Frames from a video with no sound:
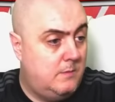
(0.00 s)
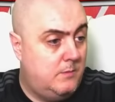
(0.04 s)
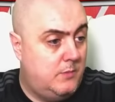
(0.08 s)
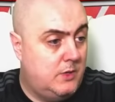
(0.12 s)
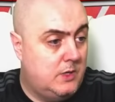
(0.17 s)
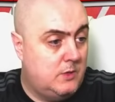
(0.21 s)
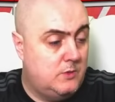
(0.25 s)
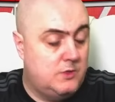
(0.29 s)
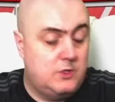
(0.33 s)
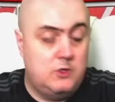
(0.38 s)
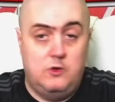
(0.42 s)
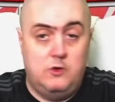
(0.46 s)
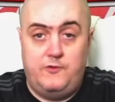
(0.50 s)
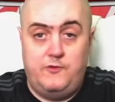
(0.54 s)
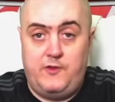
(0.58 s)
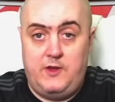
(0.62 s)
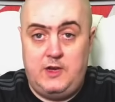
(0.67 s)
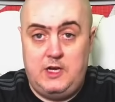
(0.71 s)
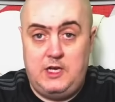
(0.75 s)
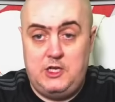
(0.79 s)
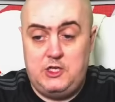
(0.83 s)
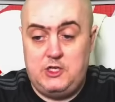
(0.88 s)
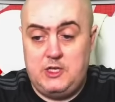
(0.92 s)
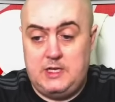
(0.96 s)
But it was a good
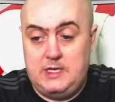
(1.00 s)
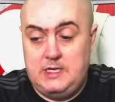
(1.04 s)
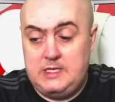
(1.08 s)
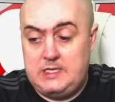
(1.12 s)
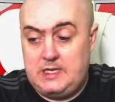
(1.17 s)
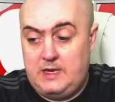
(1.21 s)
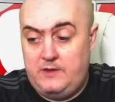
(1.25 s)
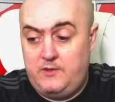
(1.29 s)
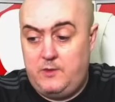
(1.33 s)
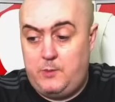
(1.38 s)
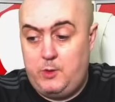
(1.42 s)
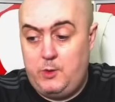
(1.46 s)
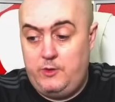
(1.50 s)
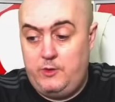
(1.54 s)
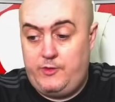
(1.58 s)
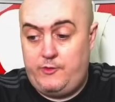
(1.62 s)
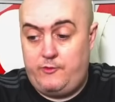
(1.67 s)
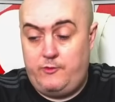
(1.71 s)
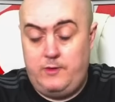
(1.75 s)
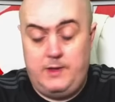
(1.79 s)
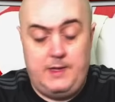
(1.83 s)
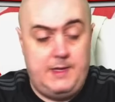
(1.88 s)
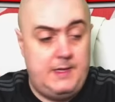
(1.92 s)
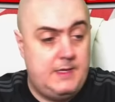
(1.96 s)
finish. And it's Liverpool
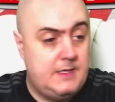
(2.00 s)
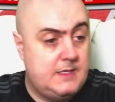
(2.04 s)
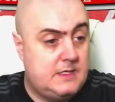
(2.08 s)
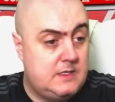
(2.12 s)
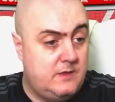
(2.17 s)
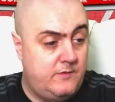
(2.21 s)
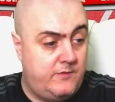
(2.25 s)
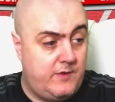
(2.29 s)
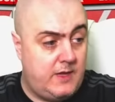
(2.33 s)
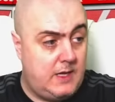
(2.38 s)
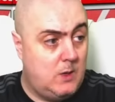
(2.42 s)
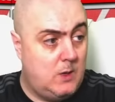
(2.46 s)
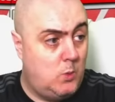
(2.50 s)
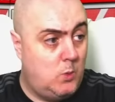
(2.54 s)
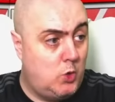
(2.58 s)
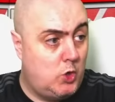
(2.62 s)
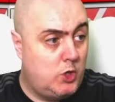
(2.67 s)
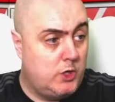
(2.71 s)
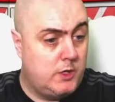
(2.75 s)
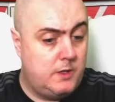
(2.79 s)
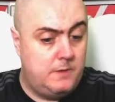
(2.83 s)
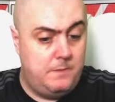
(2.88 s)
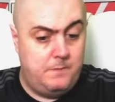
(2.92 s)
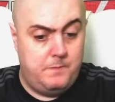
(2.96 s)
3, Sevilla
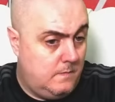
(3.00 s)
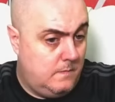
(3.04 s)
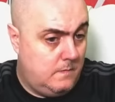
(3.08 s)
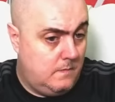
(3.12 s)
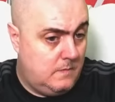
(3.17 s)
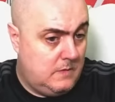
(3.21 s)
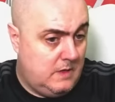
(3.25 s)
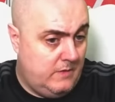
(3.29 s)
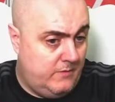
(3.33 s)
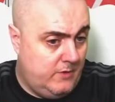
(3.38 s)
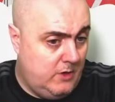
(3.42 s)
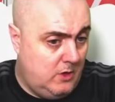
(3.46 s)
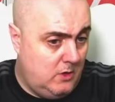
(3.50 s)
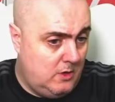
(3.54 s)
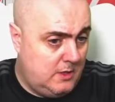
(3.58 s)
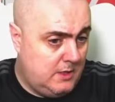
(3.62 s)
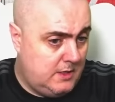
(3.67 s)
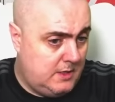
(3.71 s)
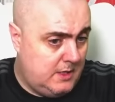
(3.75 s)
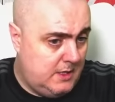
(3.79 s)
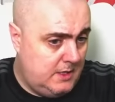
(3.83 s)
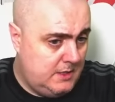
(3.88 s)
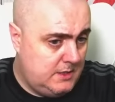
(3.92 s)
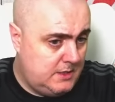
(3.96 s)
1. Let's have a look
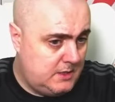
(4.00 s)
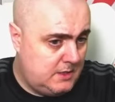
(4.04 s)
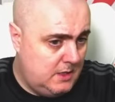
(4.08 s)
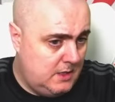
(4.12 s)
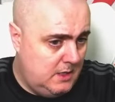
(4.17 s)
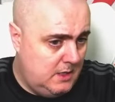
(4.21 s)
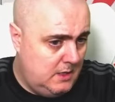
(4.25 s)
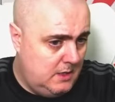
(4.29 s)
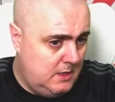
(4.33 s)
at this.